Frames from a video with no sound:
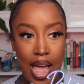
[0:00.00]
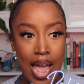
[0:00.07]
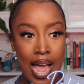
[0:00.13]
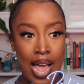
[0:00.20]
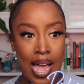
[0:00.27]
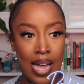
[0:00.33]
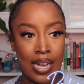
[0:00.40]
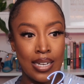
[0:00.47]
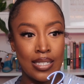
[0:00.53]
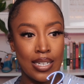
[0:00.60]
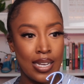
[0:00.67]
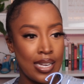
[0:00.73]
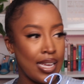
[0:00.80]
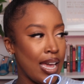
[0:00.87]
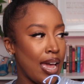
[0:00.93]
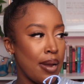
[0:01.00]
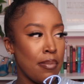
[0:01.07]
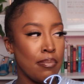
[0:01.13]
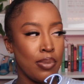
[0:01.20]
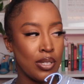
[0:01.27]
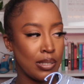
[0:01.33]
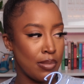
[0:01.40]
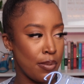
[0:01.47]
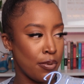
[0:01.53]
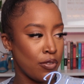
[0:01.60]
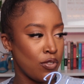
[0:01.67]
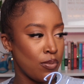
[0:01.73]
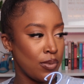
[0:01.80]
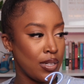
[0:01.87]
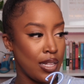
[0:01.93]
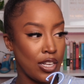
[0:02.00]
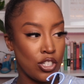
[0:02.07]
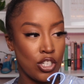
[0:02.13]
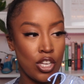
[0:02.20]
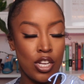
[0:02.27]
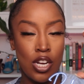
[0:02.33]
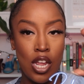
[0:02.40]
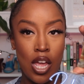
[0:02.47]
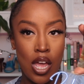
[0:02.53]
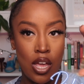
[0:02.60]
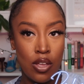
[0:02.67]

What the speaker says: And again, building my perfume collection.